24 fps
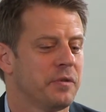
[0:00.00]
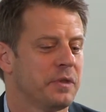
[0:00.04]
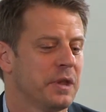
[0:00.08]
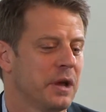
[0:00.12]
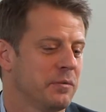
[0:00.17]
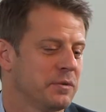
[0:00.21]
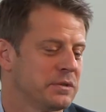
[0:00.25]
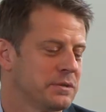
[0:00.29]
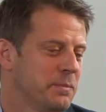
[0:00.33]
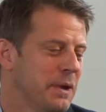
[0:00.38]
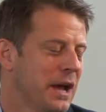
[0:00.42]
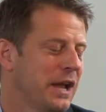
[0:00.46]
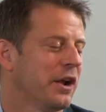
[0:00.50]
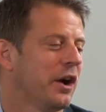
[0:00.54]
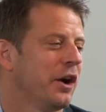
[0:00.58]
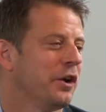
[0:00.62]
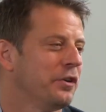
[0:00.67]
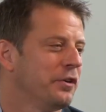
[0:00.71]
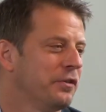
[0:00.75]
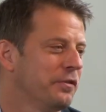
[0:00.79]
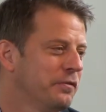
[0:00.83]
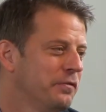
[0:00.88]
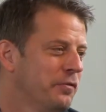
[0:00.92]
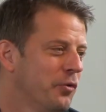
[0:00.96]
that was about
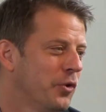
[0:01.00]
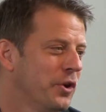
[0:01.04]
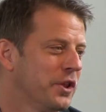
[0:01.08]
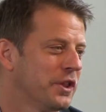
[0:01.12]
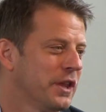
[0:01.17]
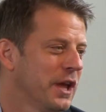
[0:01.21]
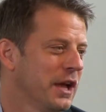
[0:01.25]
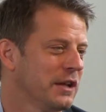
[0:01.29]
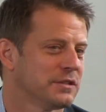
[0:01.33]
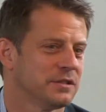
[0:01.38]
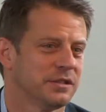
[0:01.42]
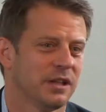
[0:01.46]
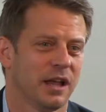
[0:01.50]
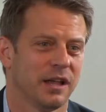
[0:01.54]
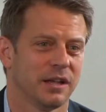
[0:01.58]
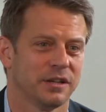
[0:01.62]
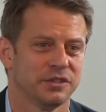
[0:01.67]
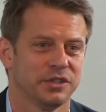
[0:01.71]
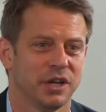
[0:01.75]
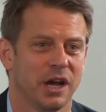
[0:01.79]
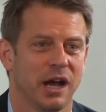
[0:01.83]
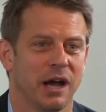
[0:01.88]
$140,000